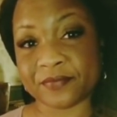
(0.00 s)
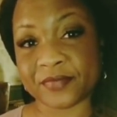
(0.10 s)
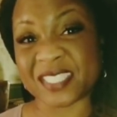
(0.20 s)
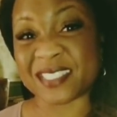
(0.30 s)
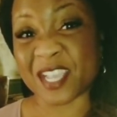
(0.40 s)

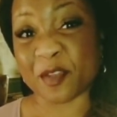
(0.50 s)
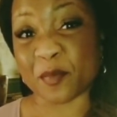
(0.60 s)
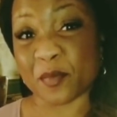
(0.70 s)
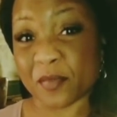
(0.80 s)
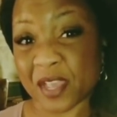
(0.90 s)
to say
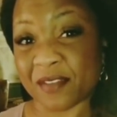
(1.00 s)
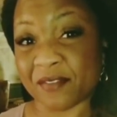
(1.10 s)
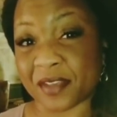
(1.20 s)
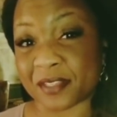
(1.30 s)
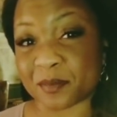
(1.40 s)
my
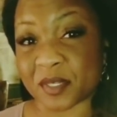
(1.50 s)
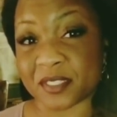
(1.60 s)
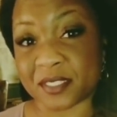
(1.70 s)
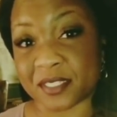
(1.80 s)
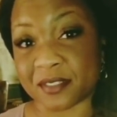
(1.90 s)
vice
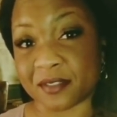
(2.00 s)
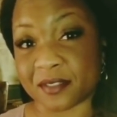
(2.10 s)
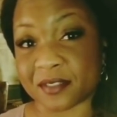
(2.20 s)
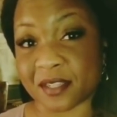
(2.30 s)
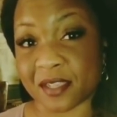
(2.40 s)
president
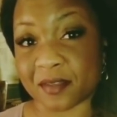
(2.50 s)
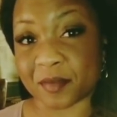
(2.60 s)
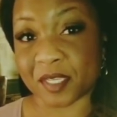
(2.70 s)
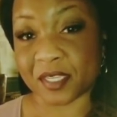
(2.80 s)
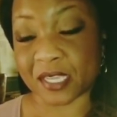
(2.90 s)
looks like
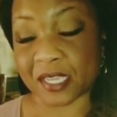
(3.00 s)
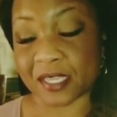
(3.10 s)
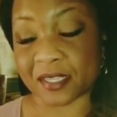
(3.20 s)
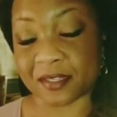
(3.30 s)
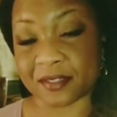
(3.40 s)
me
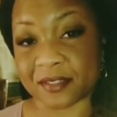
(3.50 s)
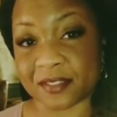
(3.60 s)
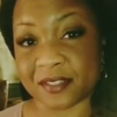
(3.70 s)
and